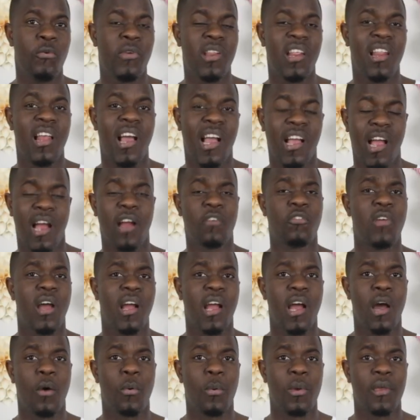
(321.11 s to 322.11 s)
really like hang
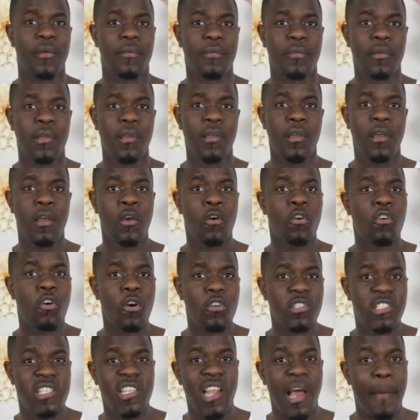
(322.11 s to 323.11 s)
out with.
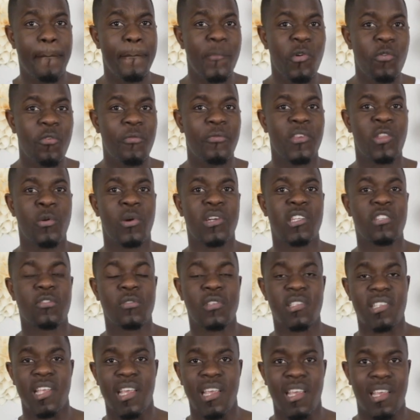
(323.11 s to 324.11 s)
Go see that movie you want to
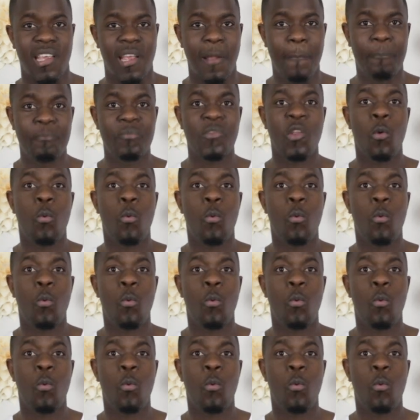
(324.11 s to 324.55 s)
see.